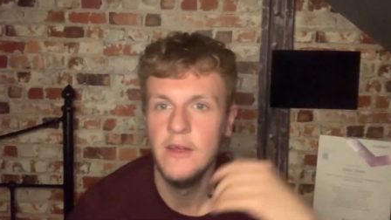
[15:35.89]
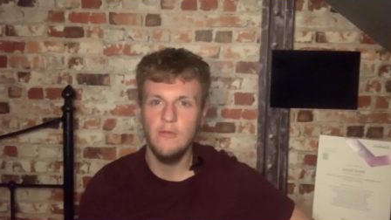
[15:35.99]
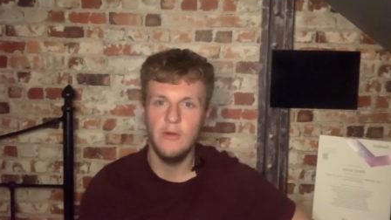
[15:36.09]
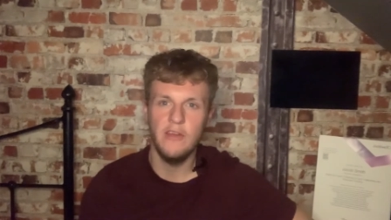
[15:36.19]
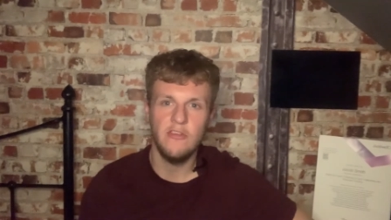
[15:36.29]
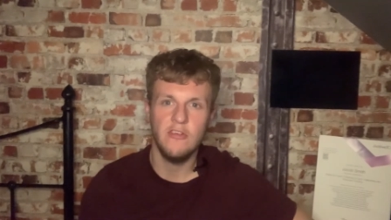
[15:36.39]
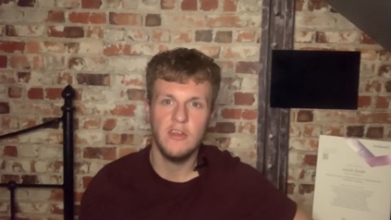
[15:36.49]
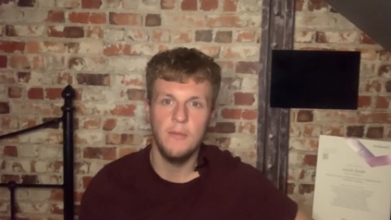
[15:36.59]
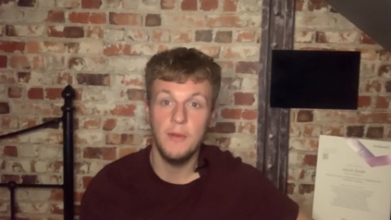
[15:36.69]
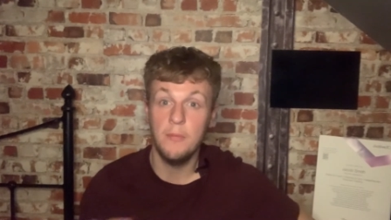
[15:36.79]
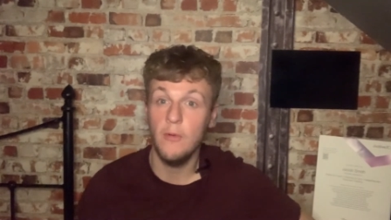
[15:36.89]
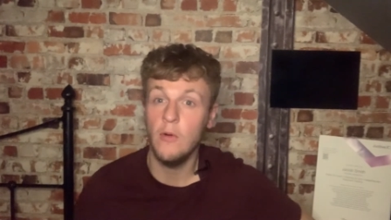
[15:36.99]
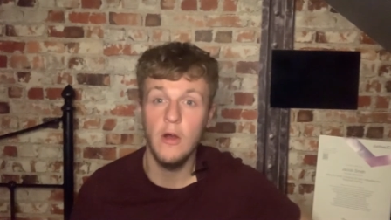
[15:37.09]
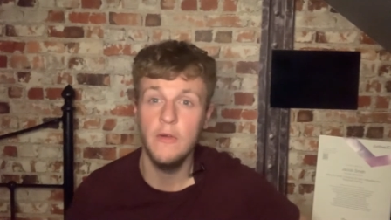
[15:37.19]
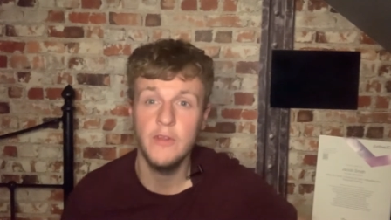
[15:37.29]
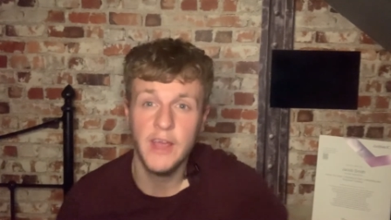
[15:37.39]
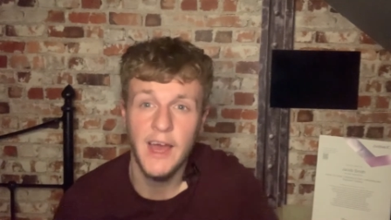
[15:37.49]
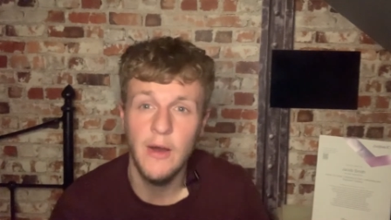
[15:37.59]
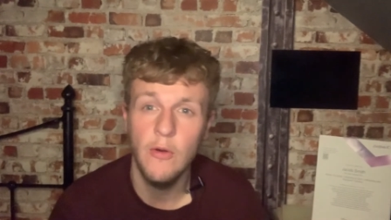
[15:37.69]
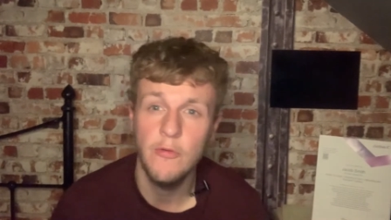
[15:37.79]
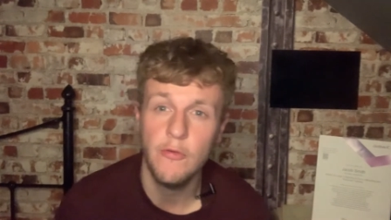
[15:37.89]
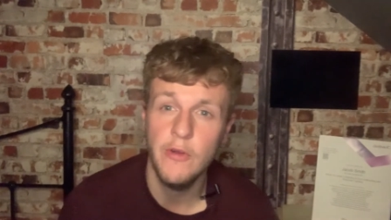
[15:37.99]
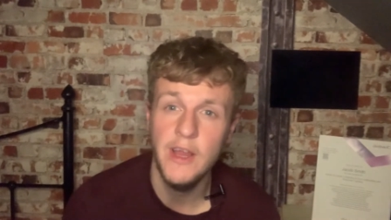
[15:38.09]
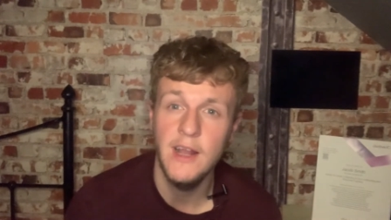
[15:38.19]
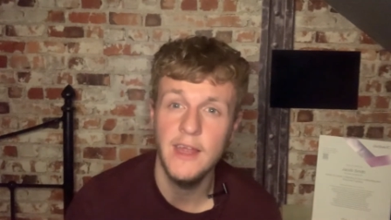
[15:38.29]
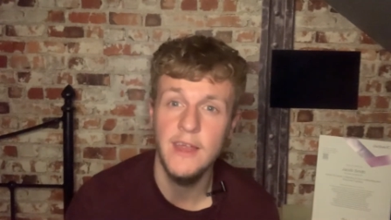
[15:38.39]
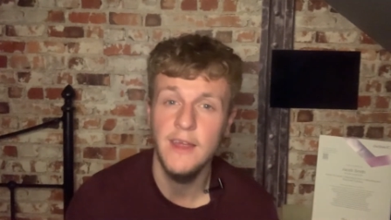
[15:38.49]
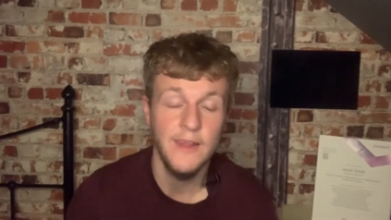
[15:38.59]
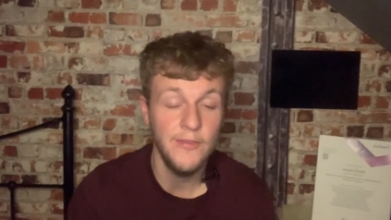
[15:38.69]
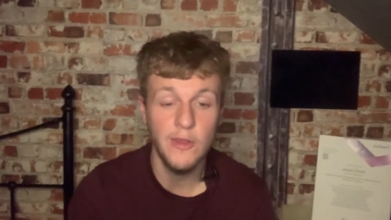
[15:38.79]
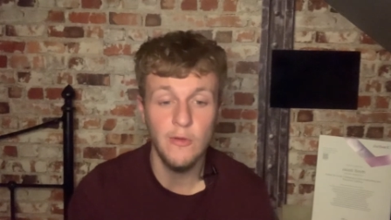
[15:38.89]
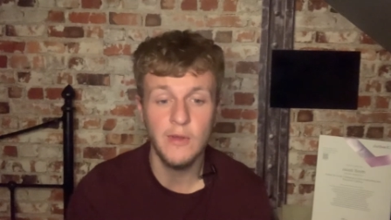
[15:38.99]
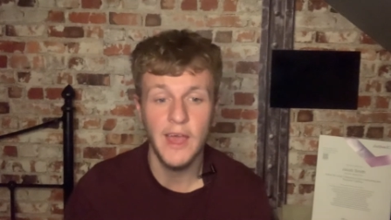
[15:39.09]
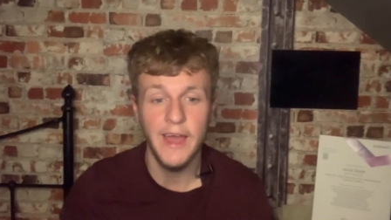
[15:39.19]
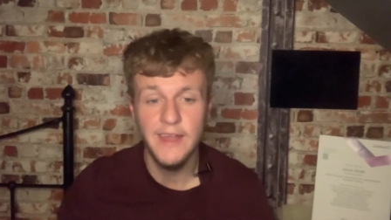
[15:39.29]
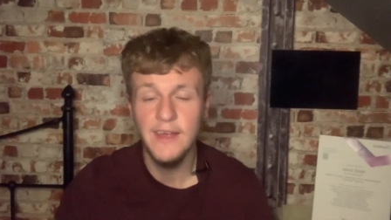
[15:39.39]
which can be bought over the counter freely in the UK.